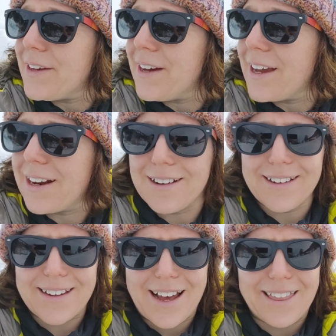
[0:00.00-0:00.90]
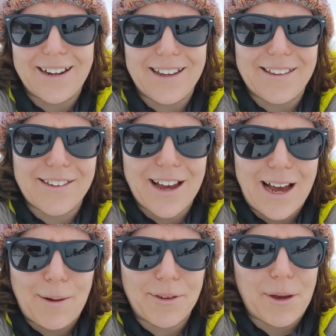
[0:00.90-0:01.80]
I can understand that it is
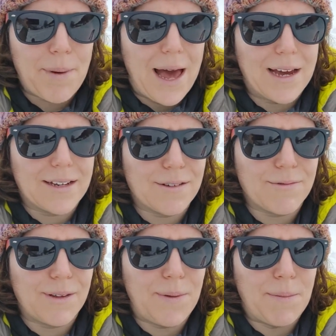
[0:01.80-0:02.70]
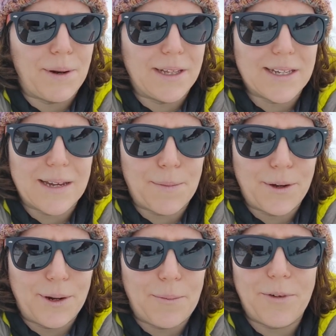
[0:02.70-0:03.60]
absolutely packed with people in the summer,
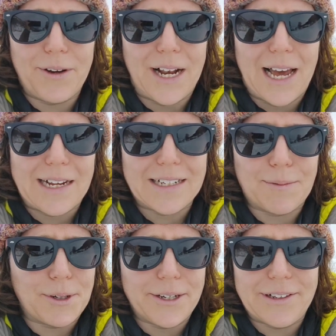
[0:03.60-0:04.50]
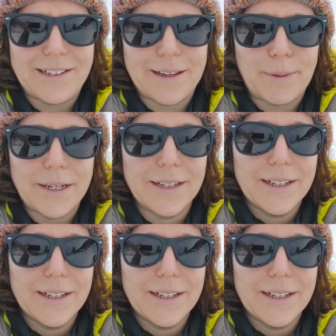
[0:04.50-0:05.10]
and I'm very glad I'm not here in the summer.